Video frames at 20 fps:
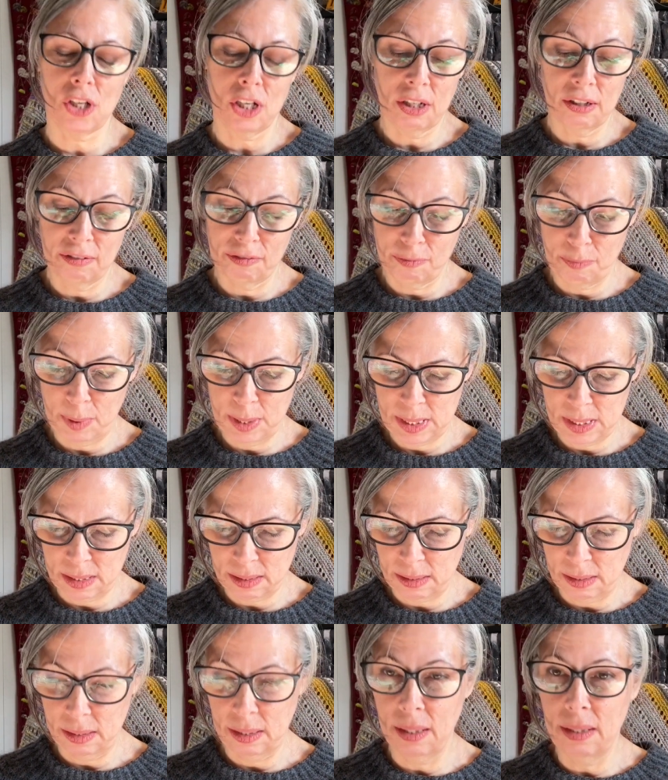of
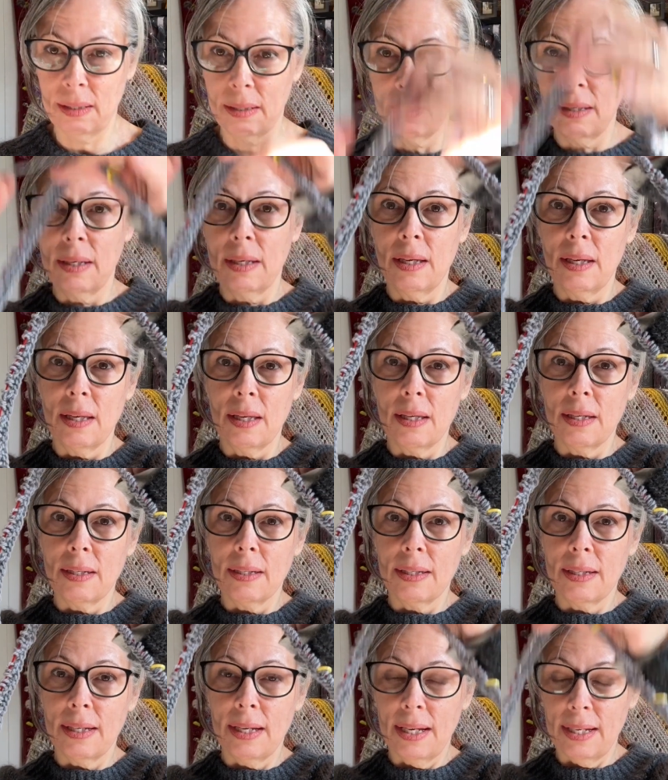basically
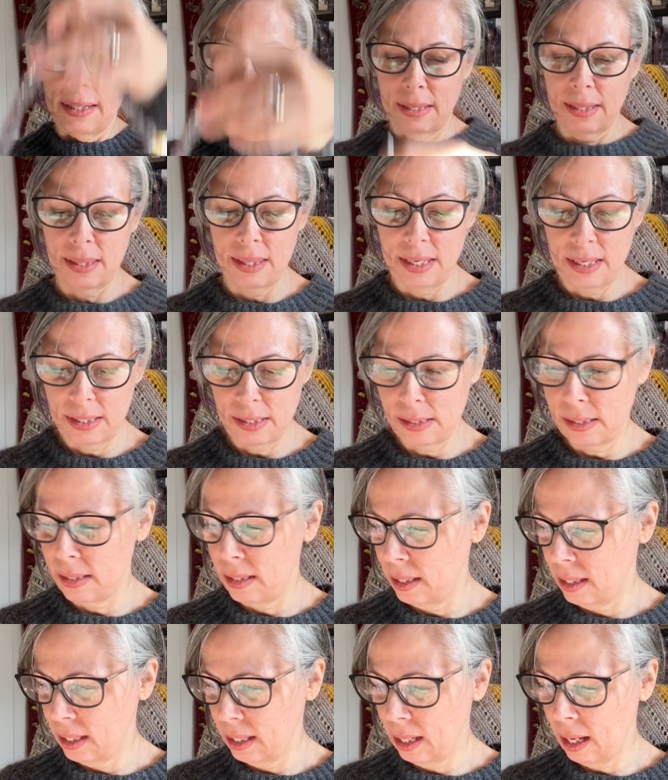this
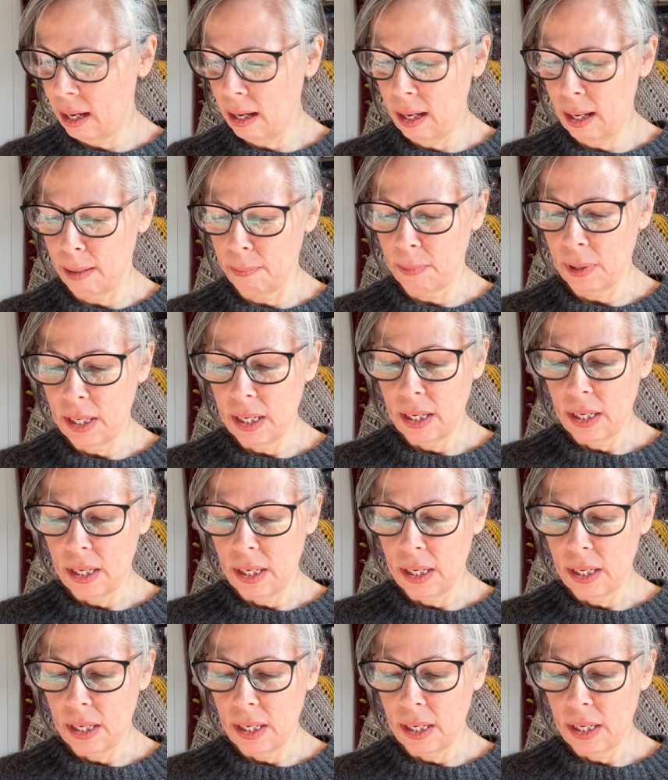knitting up.